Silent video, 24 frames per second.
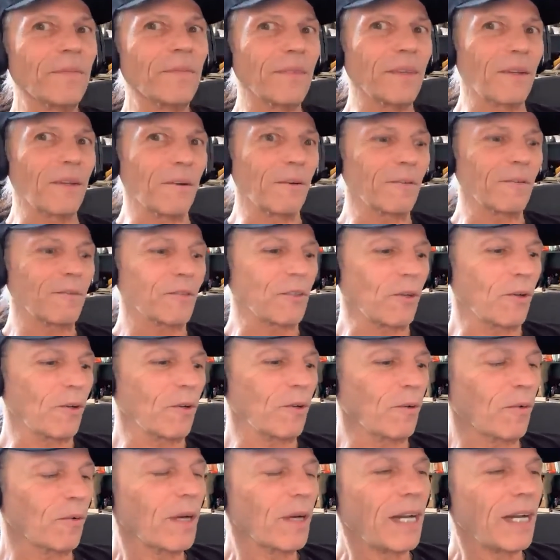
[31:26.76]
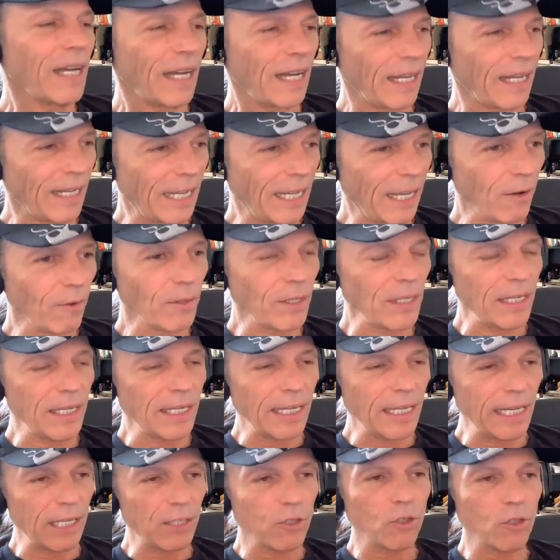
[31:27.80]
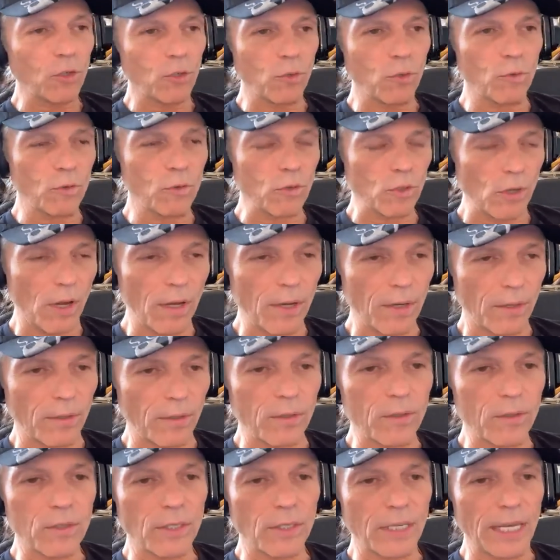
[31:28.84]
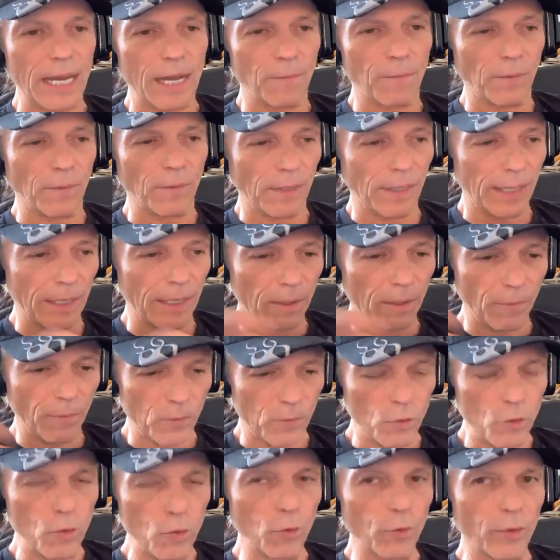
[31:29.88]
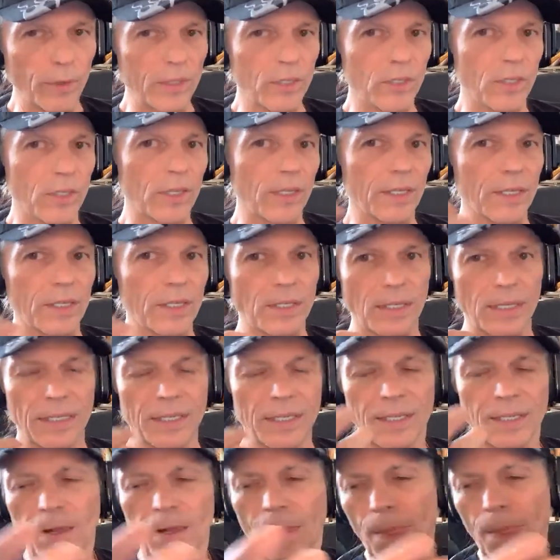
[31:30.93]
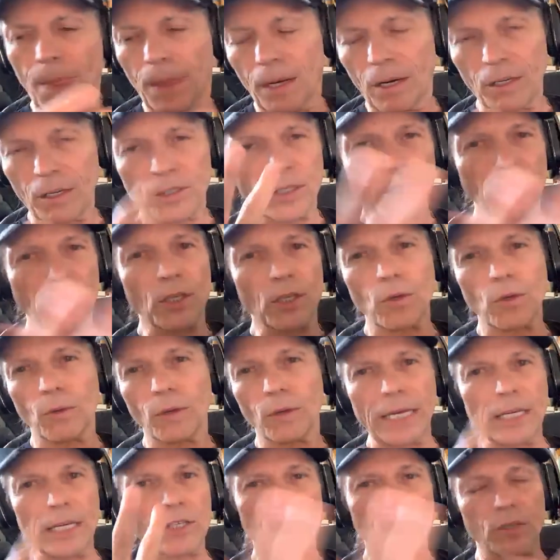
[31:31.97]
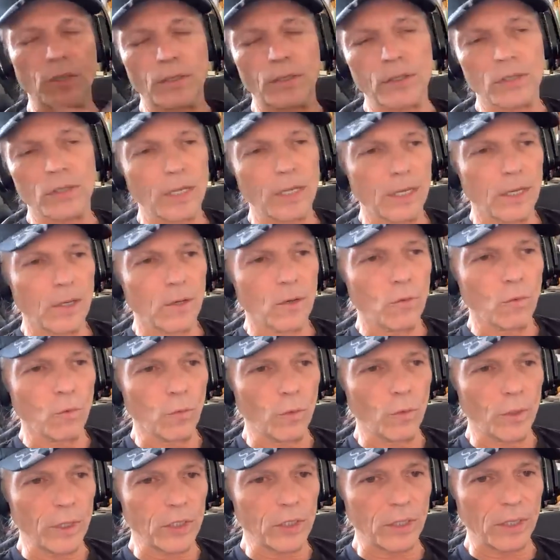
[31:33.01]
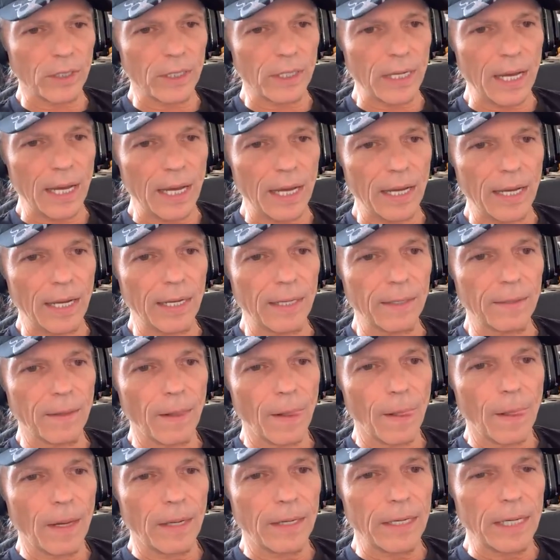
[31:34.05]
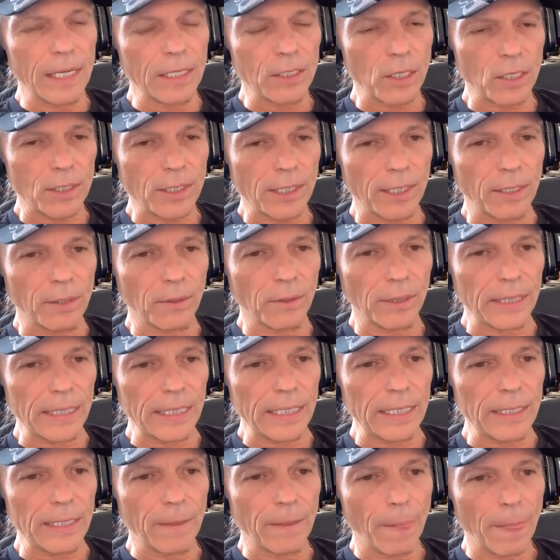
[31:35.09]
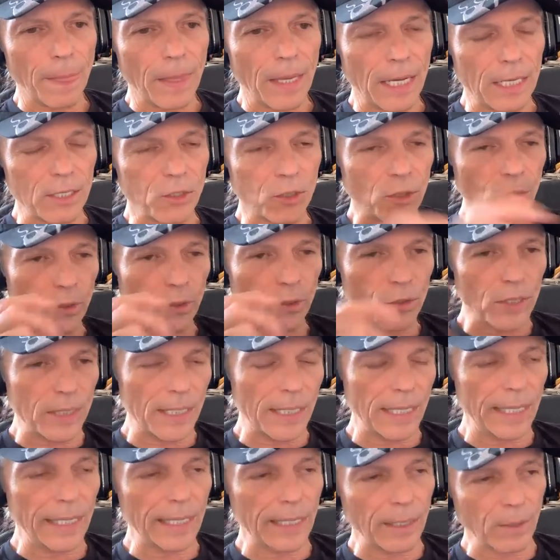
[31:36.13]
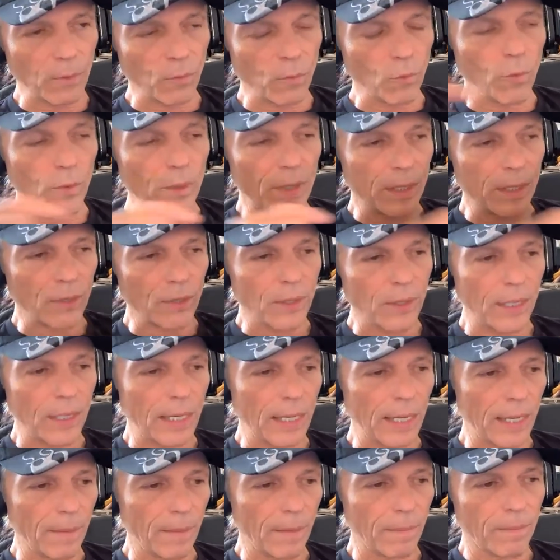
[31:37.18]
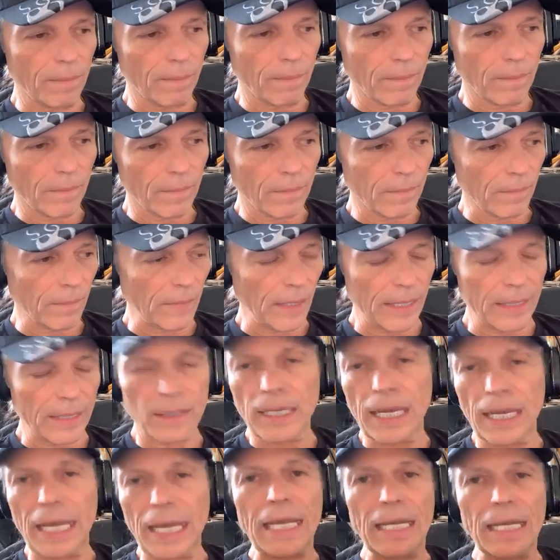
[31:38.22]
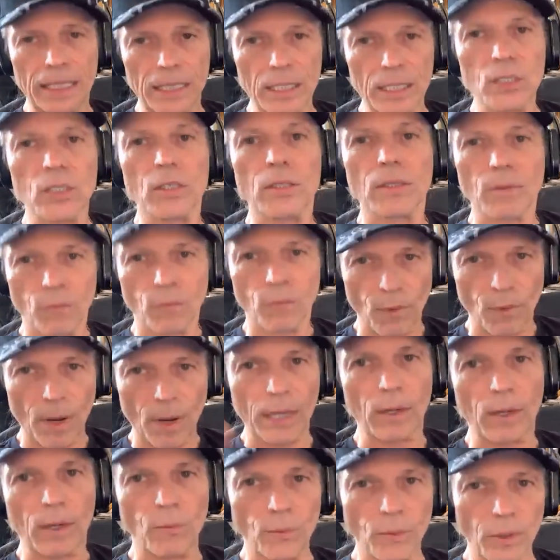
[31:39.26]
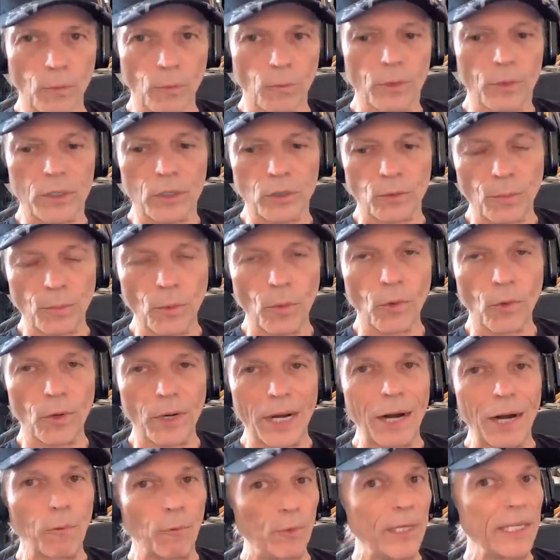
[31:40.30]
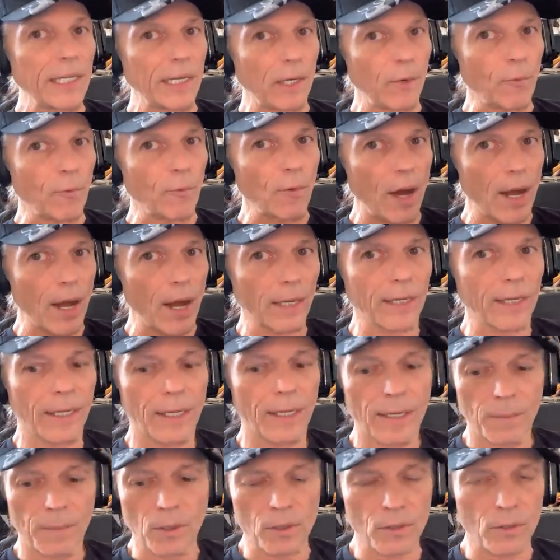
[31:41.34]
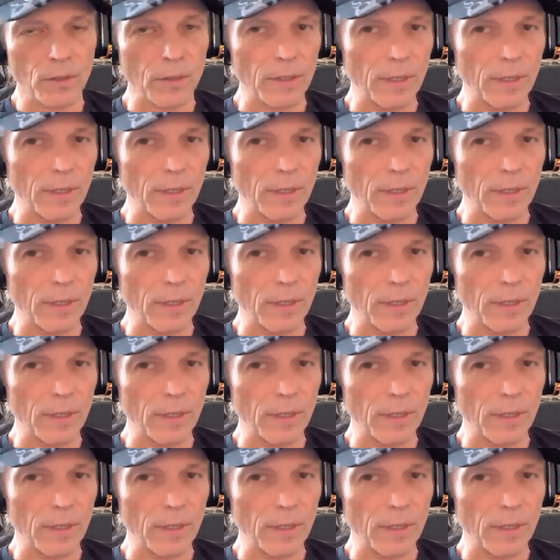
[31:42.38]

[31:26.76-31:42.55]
You know, so a lot of the Guess Who songs have a lot of nuances and articulations which are not necessarily associated with like 80s rock and roll, which is more arena rock, because